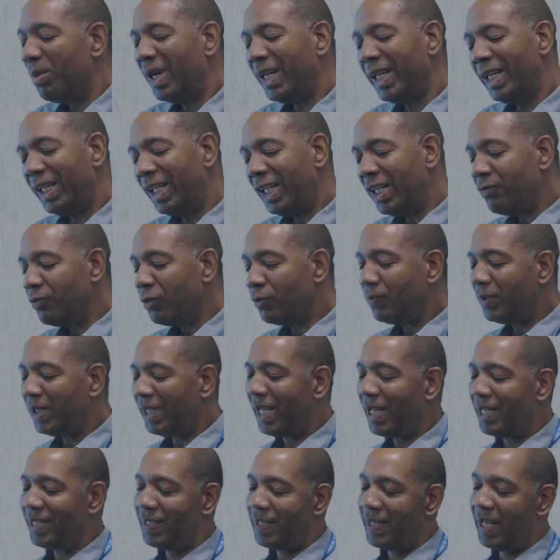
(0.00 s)
even with
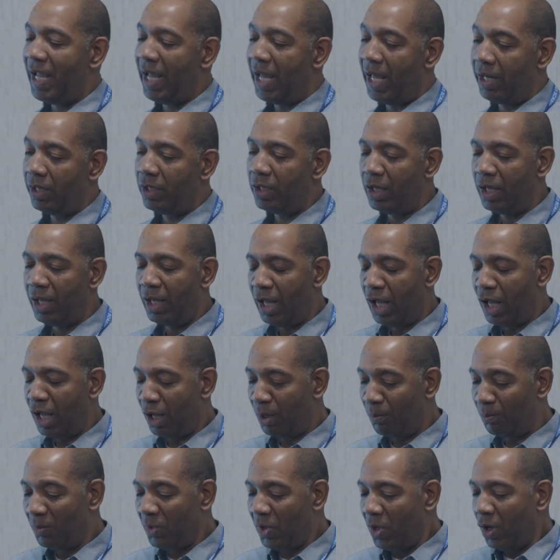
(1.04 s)
that said,
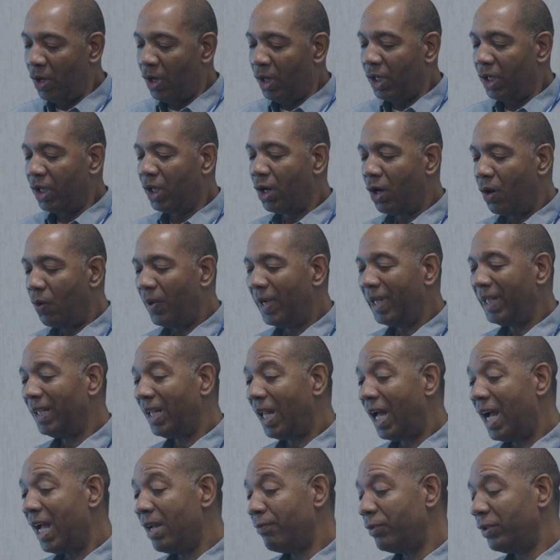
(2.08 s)
going
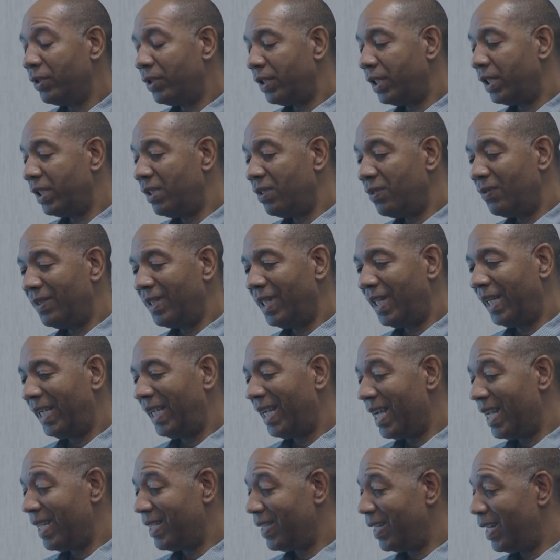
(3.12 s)
live with the nucleic
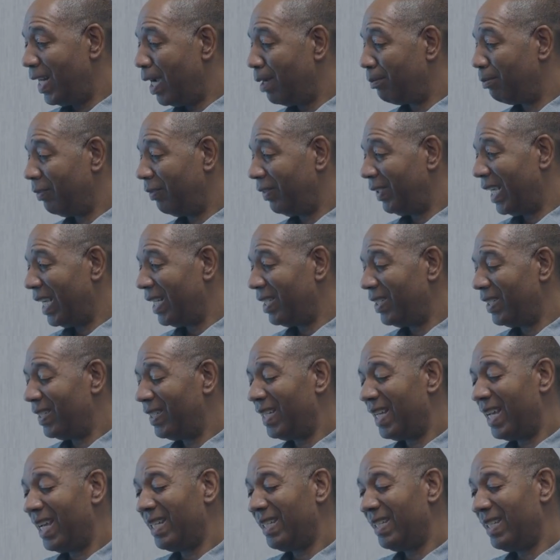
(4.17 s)
acid amplification
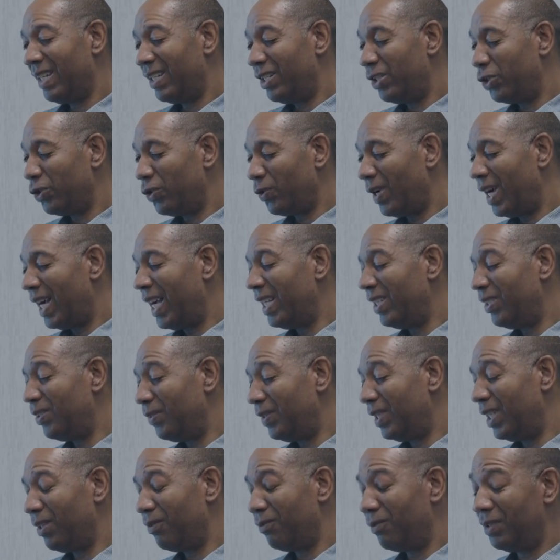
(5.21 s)
test and trying to
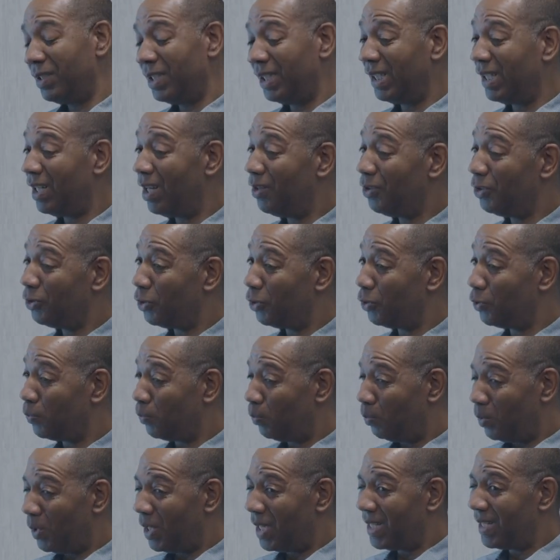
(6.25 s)
get rid of cultures
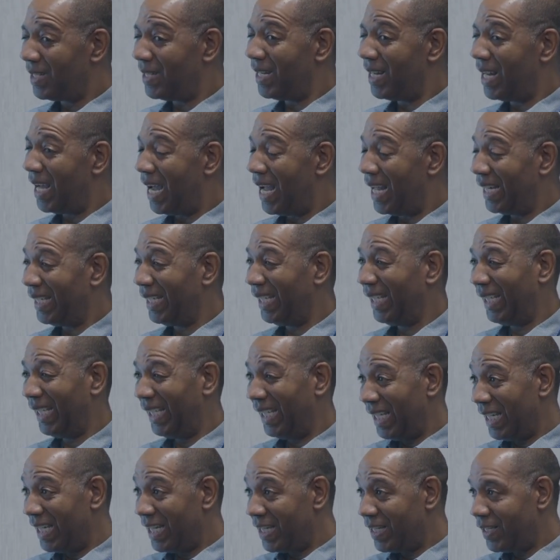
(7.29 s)
was not
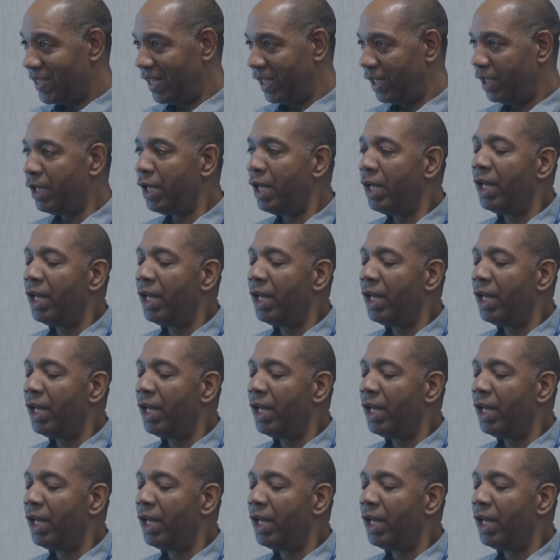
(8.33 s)
easy